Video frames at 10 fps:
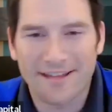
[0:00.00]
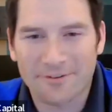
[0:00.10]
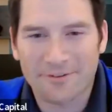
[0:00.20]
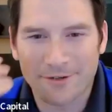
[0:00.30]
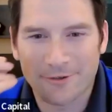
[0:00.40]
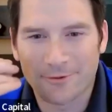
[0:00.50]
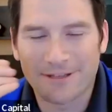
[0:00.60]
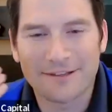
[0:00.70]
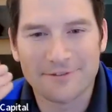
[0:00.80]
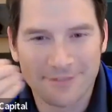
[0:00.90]
they asked me to go to
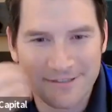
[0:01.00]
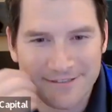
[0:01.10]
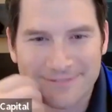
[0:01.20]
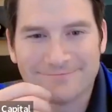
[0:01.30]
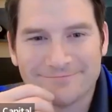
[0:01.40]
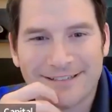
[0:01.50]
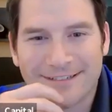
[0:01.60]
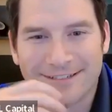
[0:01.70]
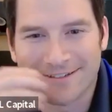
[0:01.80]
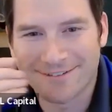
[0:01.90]
Cleveland
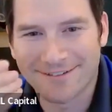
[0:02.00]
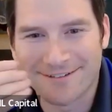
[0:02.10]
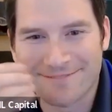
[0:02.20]
and I said,